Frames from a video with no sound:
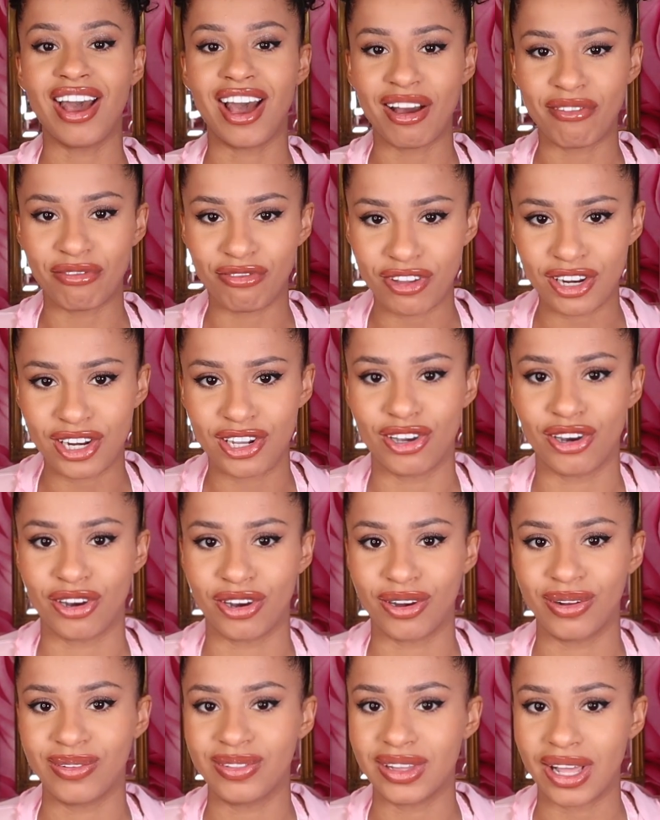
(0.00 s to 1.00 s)
a
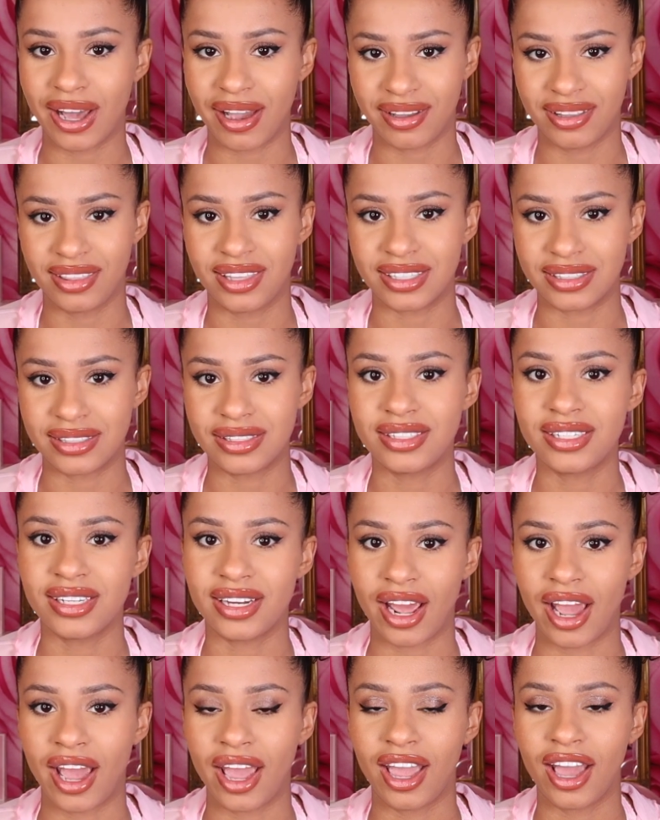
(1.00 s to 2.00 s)
video like this
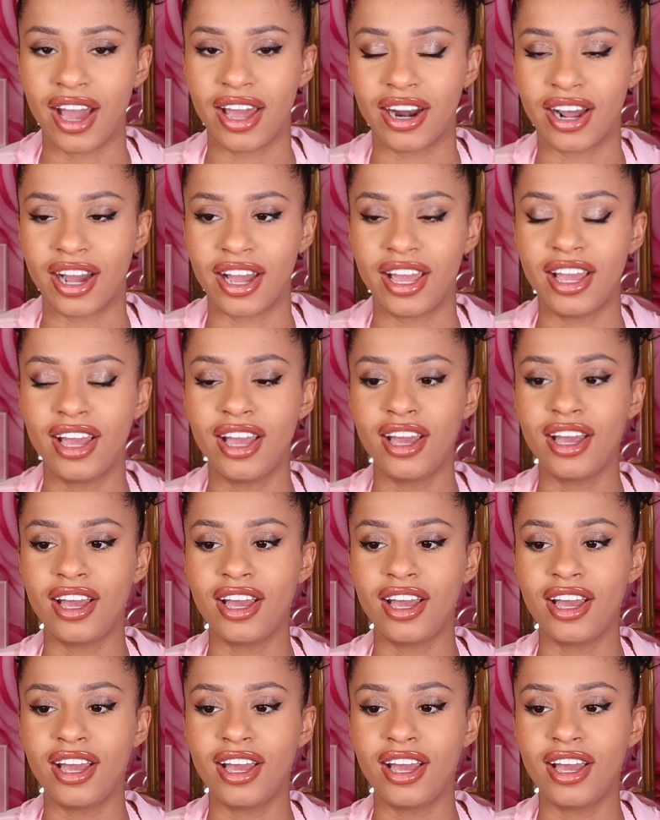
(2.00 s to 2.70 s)
today. And I